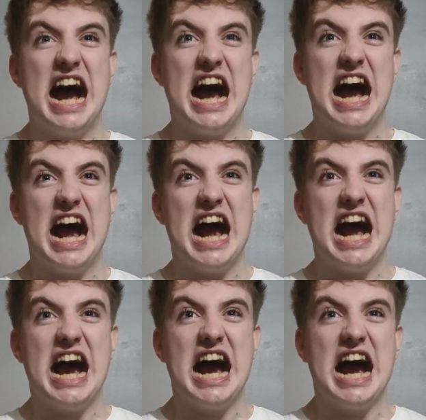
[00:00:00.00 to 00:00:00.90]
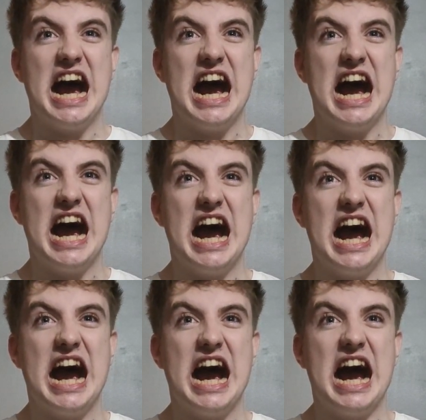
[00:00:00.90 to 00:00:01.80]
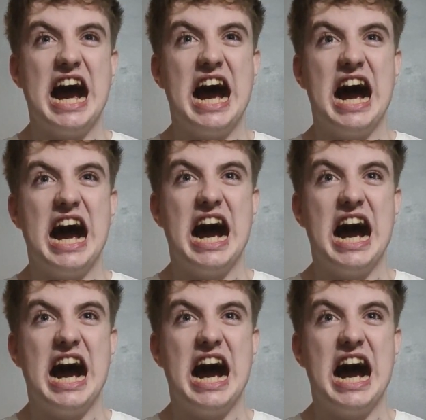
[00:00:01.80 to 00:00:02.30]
Nothing is said.